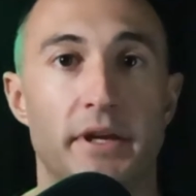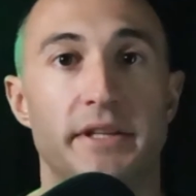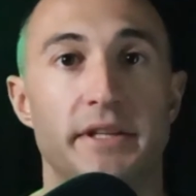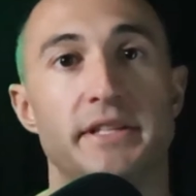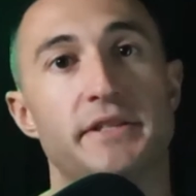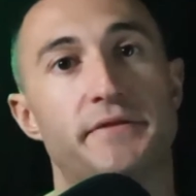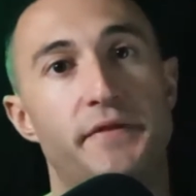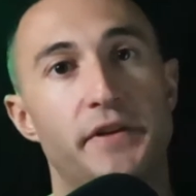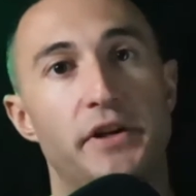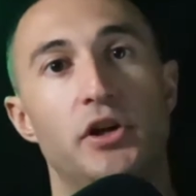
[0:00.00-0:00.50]
In
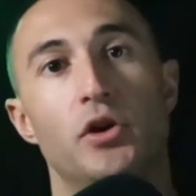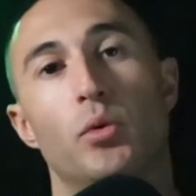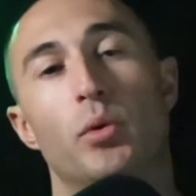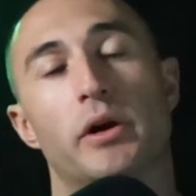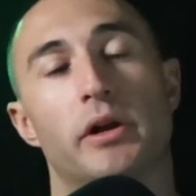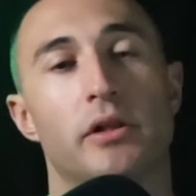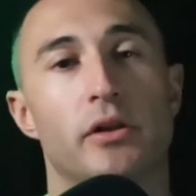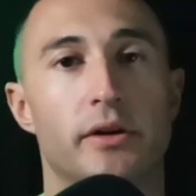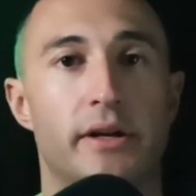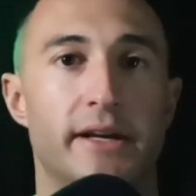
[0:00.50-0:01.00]
this video, we're
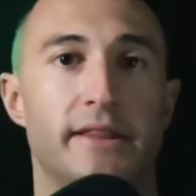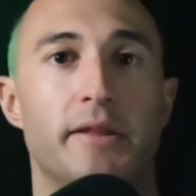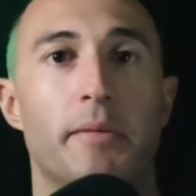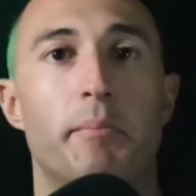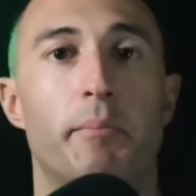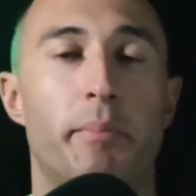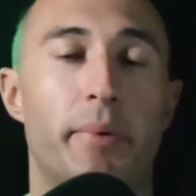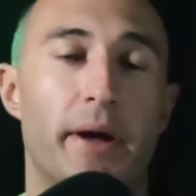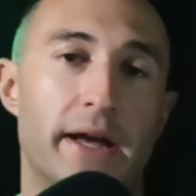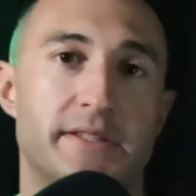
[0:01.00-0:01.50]
going to look at the
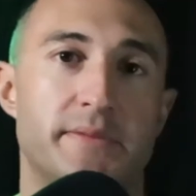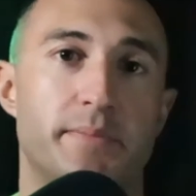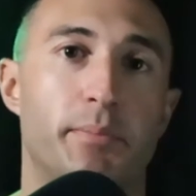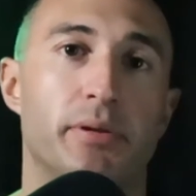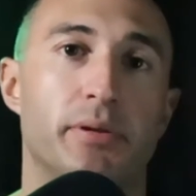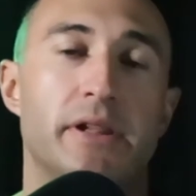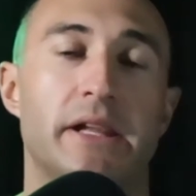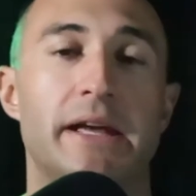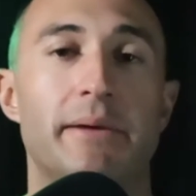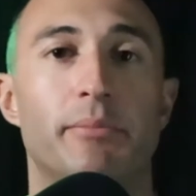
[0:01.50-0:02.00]
best
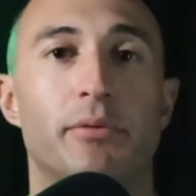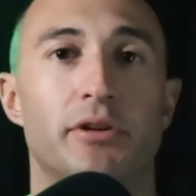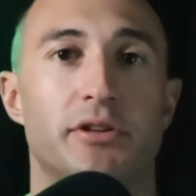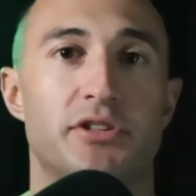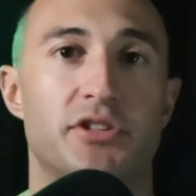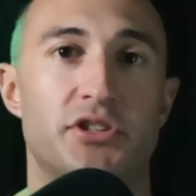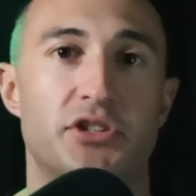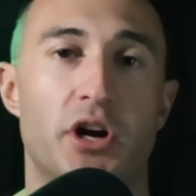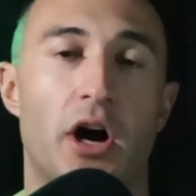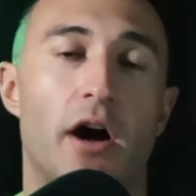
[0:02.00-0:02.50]
playbook
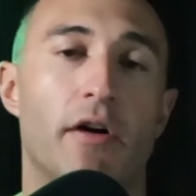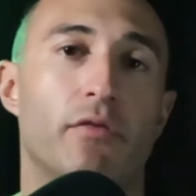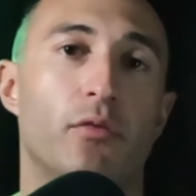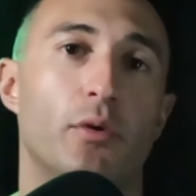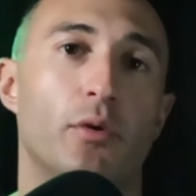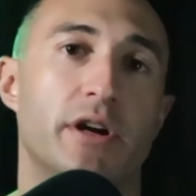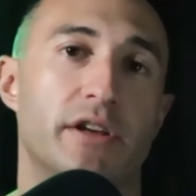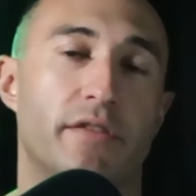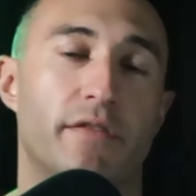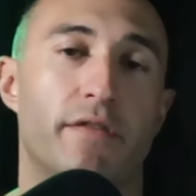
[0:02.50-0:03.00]

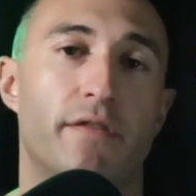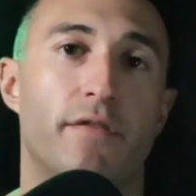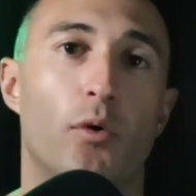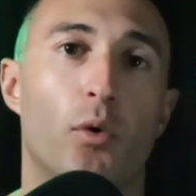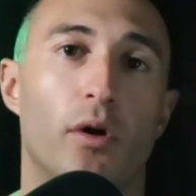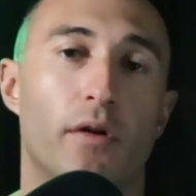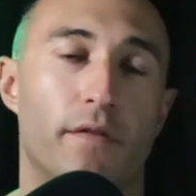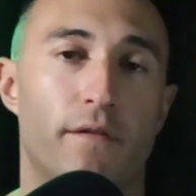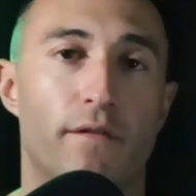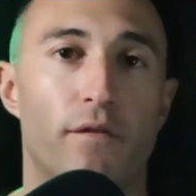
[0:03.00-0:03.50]
softwares
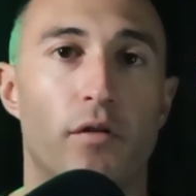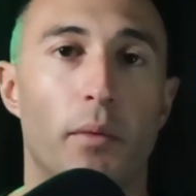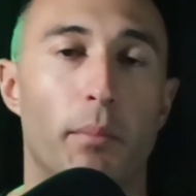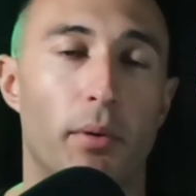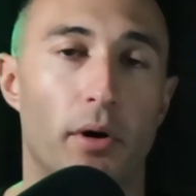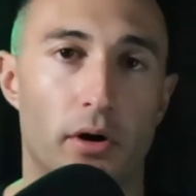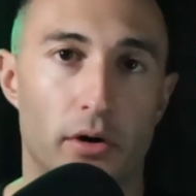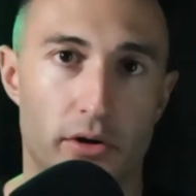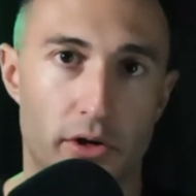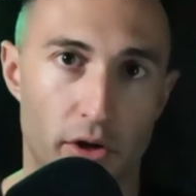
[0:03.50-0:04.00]
for
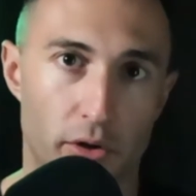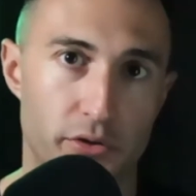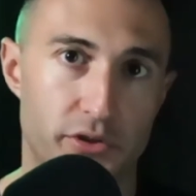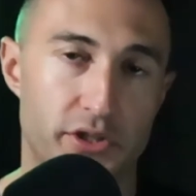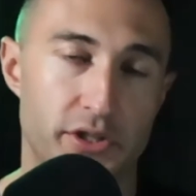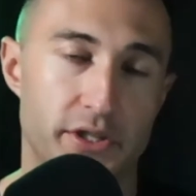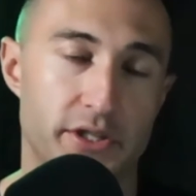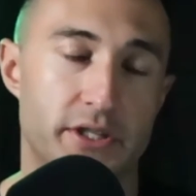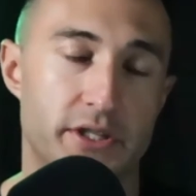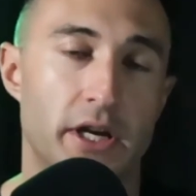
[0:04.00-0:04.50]
football
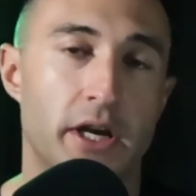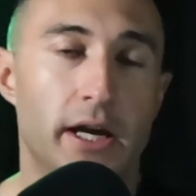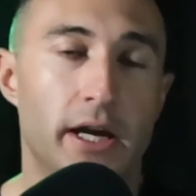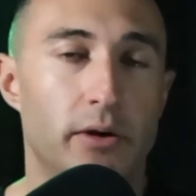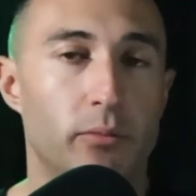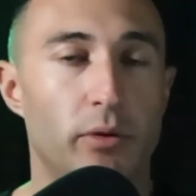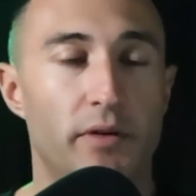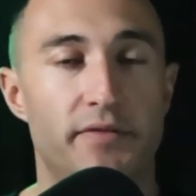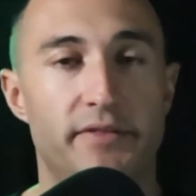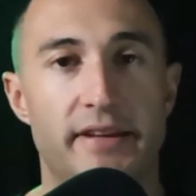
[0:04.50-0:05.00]
coaches,
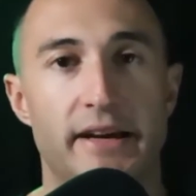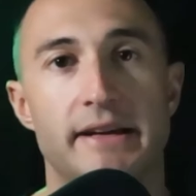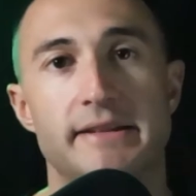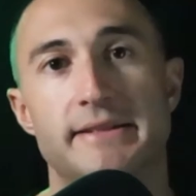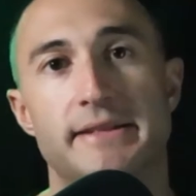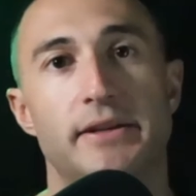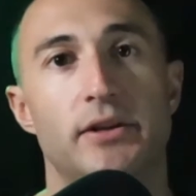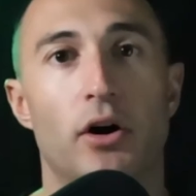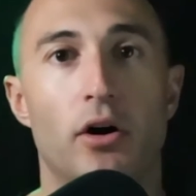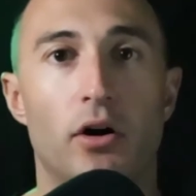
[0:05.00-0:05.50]
and we've
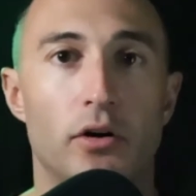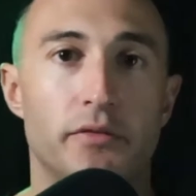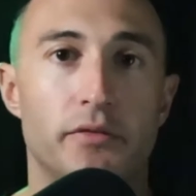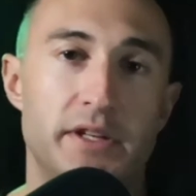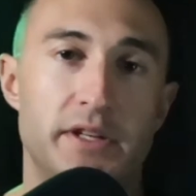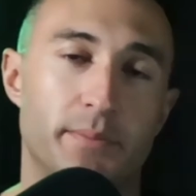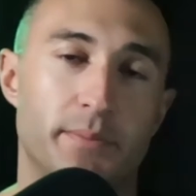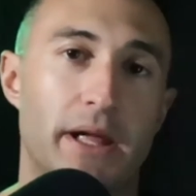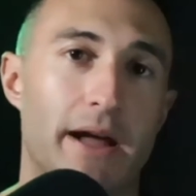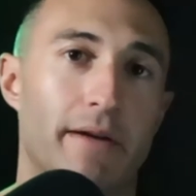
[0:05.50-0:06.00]
tested all of
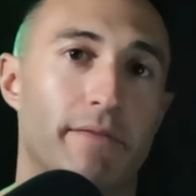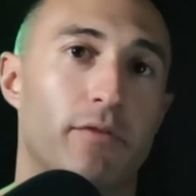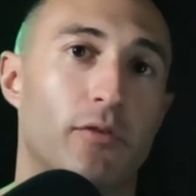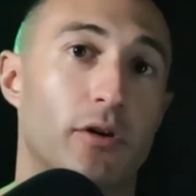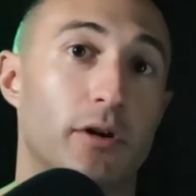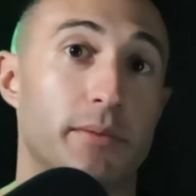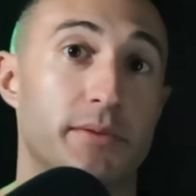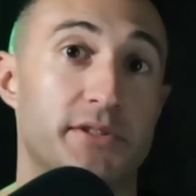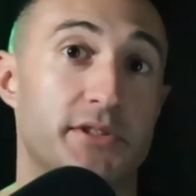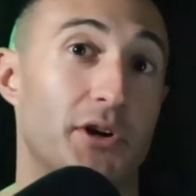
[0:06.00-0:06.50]
these
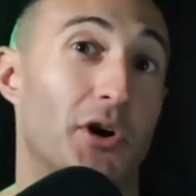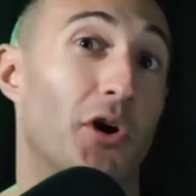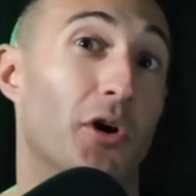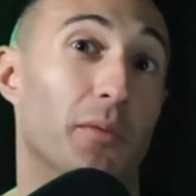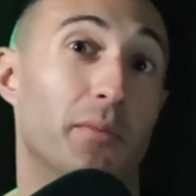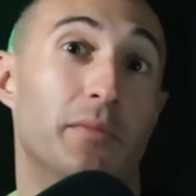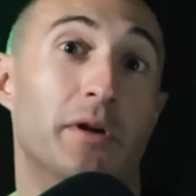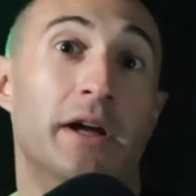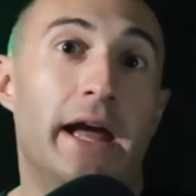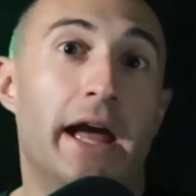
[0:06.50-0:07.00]
platforms to
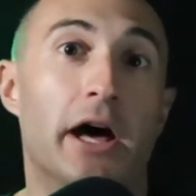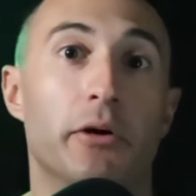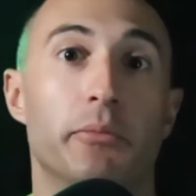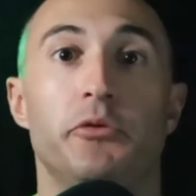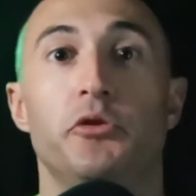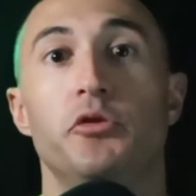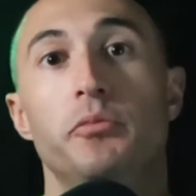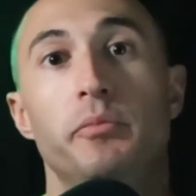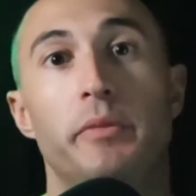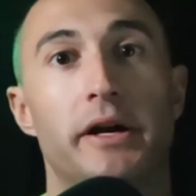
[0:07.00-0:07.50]
help
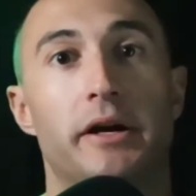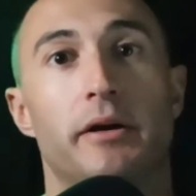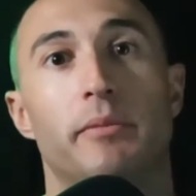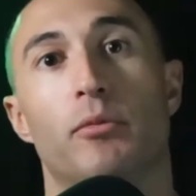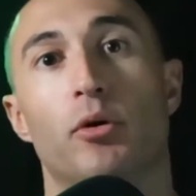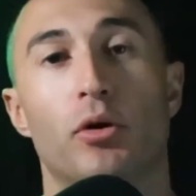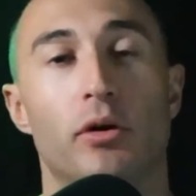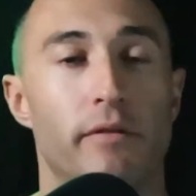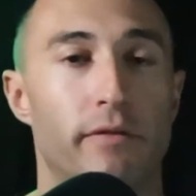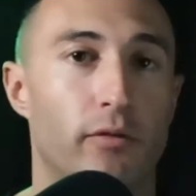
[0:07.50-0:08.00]
you make a
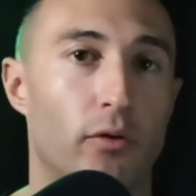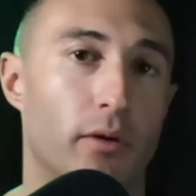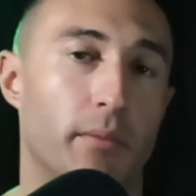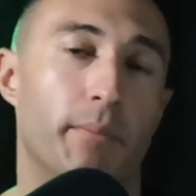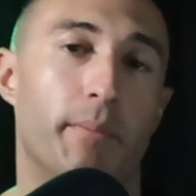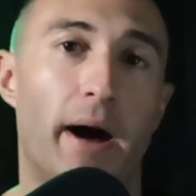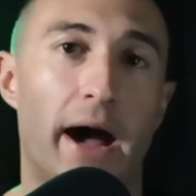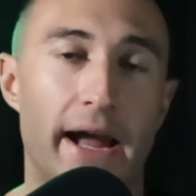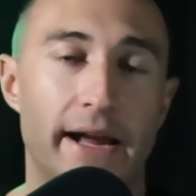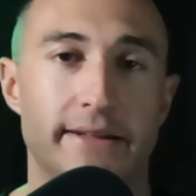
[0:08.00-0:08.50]
more
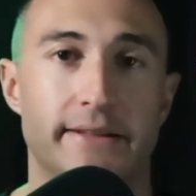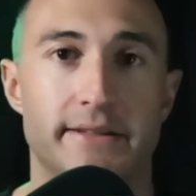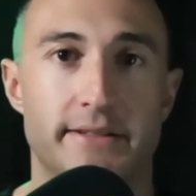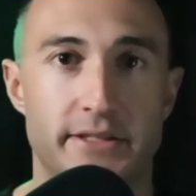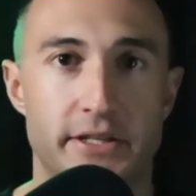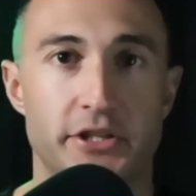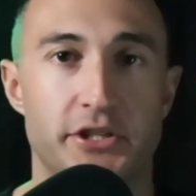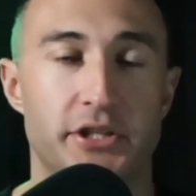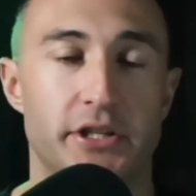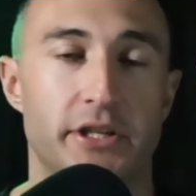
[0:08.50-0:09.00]
informed buying
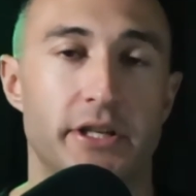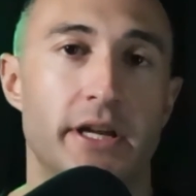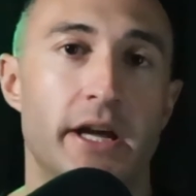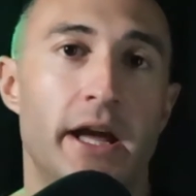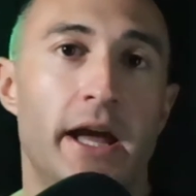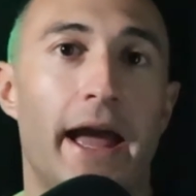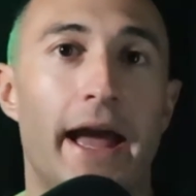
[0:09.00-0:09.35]
decision,